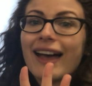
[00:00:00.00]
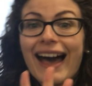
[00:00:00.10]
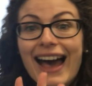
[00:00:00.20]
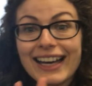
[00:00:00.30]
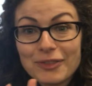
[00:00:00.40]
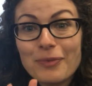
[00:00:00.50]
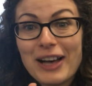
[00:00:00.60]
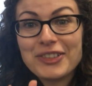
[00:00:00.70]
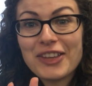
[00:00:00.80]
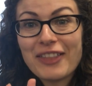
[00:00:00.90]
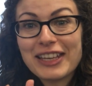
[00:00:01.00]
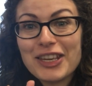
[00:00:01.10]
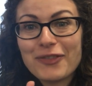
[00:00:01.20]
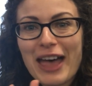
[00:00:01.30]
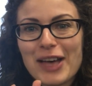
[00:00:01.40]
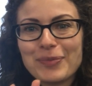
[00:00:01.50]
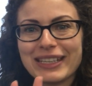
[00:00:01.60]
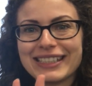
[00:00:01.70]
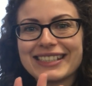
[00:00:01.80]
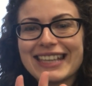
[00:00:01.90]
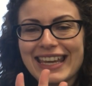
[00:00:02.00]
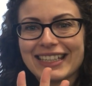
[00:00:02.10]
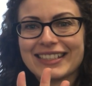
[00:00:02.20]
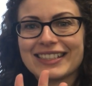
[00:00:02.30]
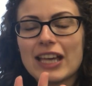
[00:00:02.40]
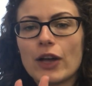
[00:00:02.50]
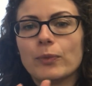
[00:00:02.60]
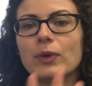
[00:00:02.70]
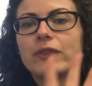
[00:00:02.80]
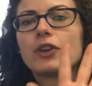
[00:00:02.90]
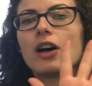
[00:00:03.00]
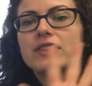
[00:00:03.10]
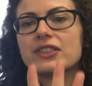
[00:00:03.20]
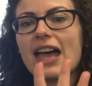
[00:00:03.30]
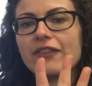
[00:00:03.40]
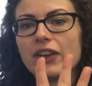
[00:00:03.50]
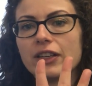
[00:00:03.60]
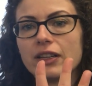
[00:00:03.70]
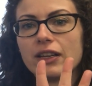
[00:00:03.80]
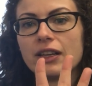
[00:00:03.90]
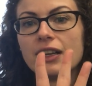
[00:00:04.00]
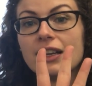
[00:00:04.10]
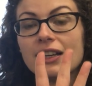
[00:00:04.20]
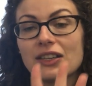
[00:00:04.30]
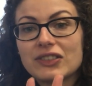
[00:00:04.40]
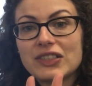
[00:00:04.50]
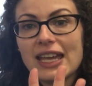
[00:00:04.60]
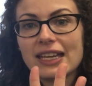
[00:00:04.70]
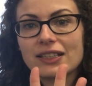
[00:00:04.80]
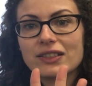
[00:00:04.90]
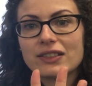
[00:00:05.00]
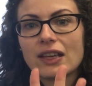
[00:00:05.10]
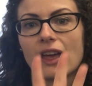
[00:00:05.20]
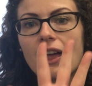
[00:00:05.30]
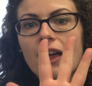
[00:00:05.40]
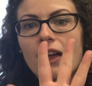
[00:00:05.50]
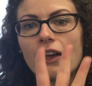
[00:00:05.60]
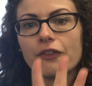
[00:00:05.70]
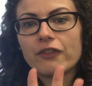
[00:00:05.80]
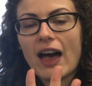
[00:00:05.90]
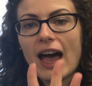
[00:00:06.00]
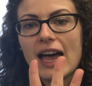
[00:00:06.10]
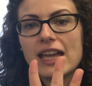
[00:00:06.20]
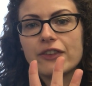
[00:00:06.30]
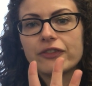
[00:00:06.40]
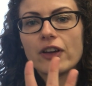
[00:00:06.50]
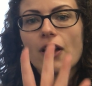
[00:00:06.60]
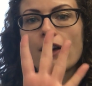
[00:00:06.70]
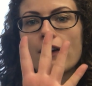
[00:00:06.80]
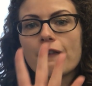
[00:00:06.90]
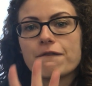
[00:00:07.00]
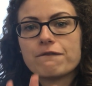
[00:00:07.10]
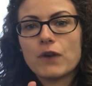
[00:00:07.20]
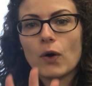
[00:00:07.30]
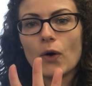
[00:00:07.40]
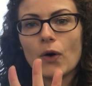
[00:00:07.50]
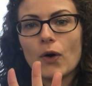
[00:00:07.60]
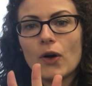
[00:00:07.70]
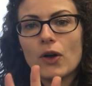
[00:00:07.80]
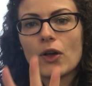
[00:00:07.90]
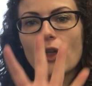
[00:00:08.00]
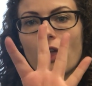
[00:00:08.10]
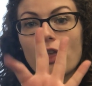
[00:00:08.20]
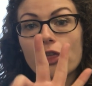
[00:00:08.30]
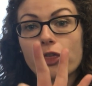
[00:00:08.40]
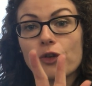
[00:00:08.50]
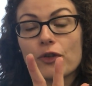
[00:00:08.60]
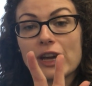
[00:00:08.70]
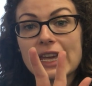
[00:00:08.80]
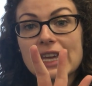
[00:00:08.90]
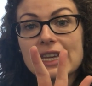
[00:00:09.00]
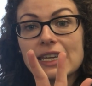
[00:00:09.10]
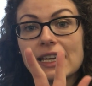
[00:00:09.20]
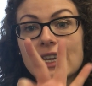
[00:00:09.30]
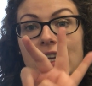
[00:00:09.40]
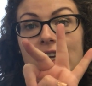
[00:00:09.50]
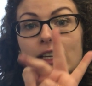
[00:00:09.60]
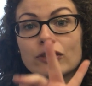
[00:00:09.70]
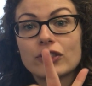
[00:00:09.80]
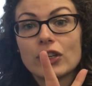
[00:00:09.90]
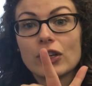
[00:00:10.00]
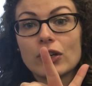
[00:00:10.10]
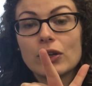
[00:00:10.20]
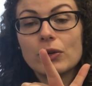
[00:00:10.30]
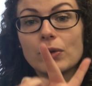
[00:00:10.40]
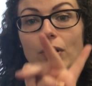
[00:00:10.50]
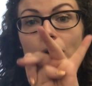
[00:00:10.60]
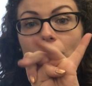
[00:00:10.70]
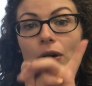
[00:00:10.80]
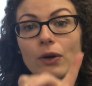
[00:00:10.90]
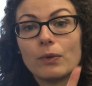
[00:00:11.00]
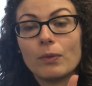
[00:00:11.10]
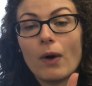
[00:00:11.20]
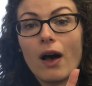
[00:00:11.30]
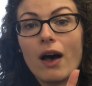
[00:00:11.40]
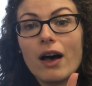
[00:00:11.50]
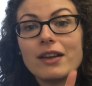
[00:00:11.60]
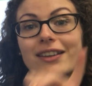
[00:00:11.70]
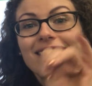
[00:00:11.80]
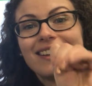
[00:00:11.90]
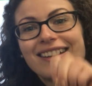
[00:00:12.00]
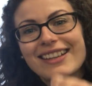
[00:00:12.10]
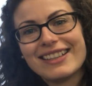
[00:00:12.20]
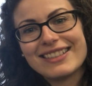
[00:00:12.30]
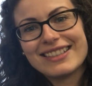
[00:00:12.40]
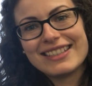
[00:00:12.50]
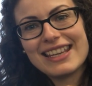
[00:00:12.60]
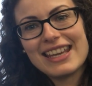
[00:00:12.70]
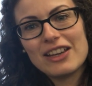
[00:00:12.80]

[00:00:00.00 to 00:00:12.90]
Ah, well done. Thank you for helping. 6. So we've got 7, 6, 5, 4, 3, 2, 1, 0.